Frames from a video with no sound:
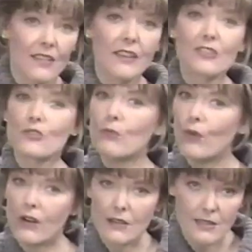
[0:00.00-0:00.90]
There's
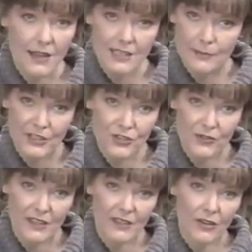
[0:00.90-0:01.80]
more to Sesame
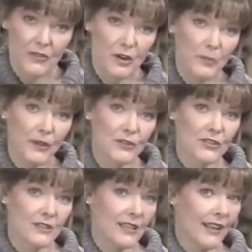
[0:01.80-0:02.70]
Street, though, than appears
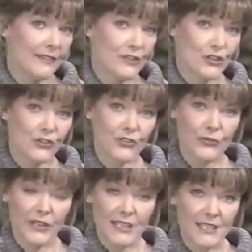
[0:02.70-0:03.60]
on television
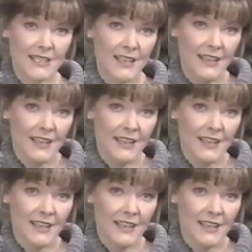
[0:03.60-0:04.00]
screens.